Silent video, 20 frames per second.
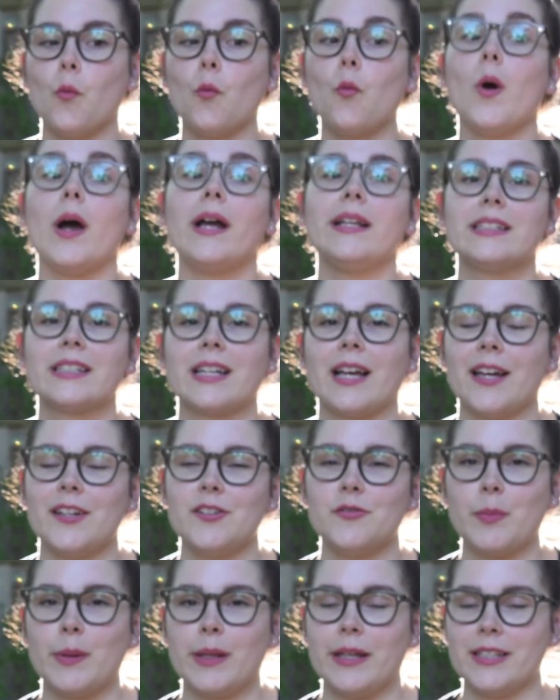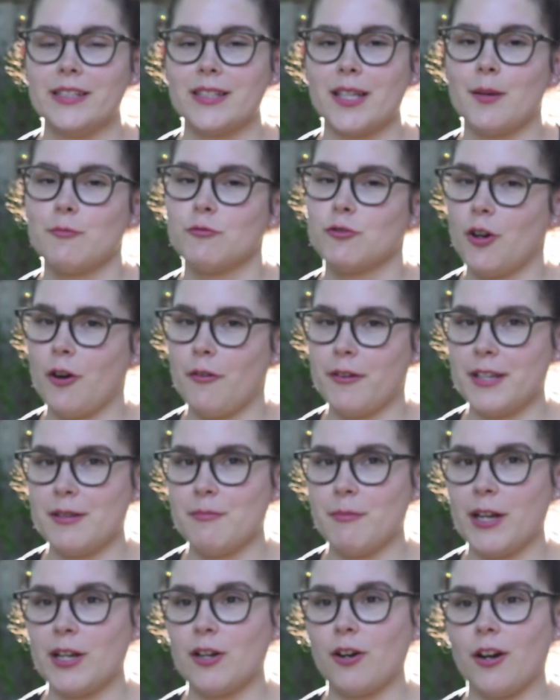what kind of plants I'm growing
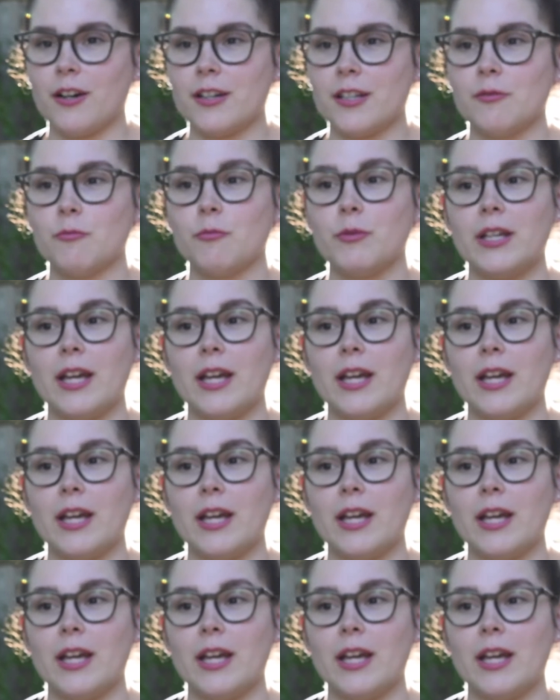in my garden.